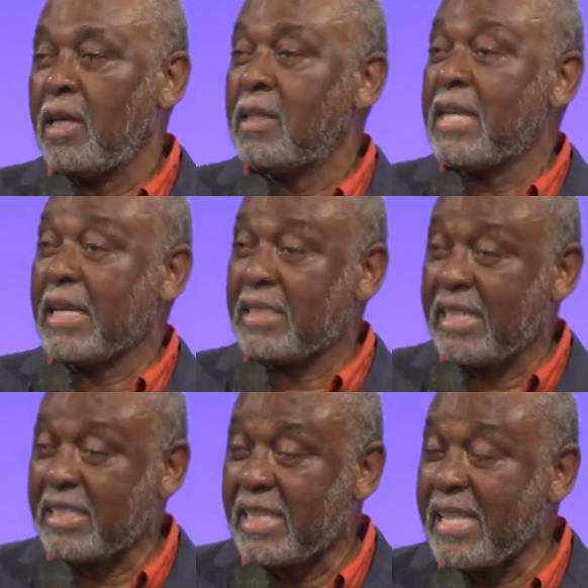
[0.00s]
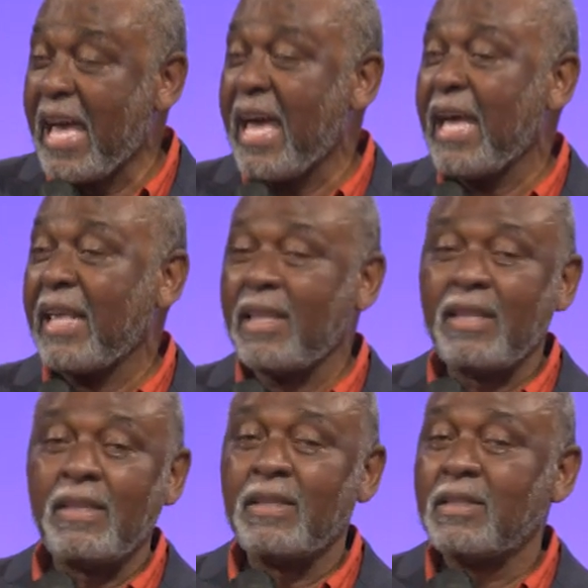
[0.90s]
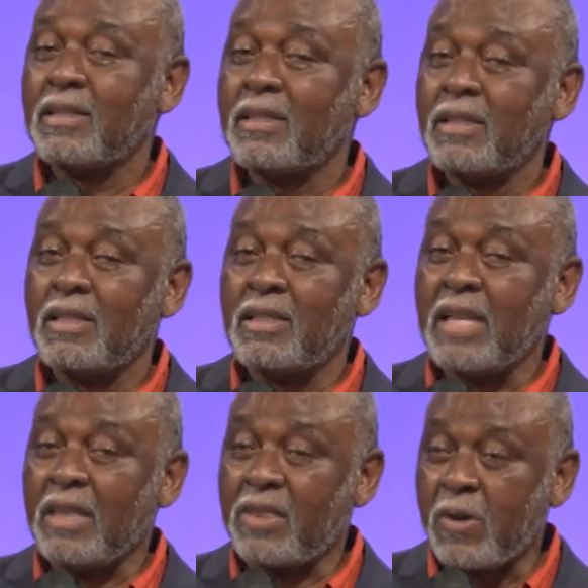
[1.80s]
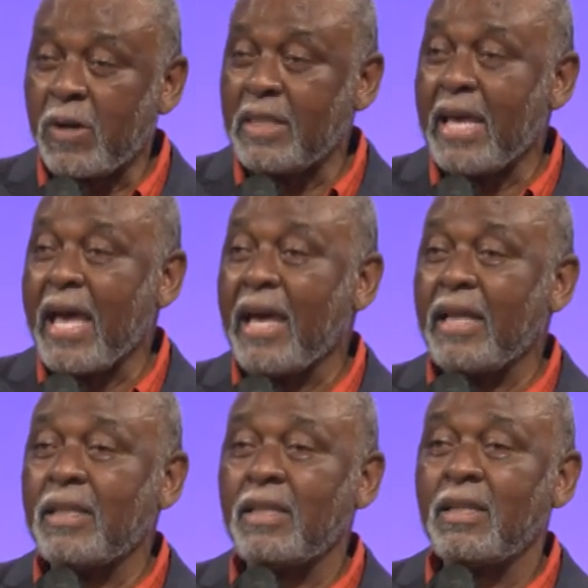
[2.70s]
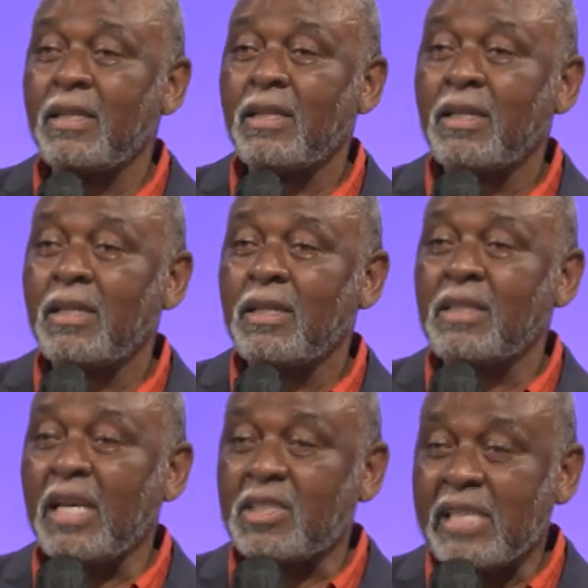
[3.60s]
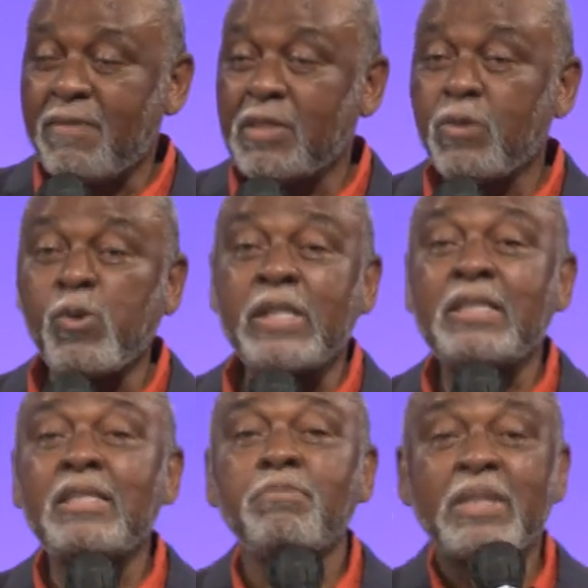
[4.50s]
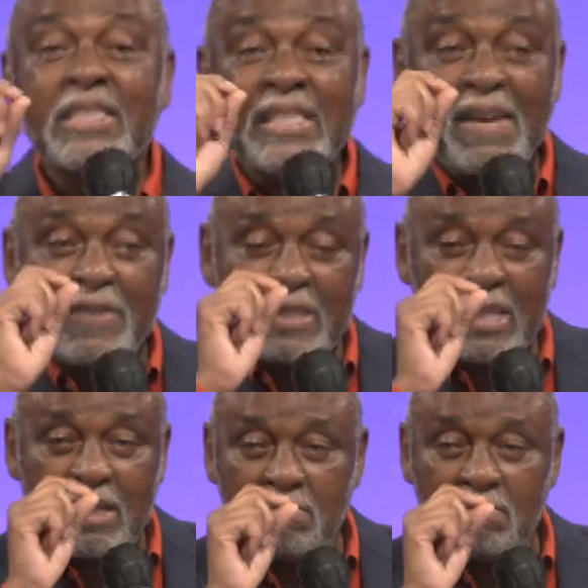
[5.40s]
Not 69, not 39, not 71, but 70.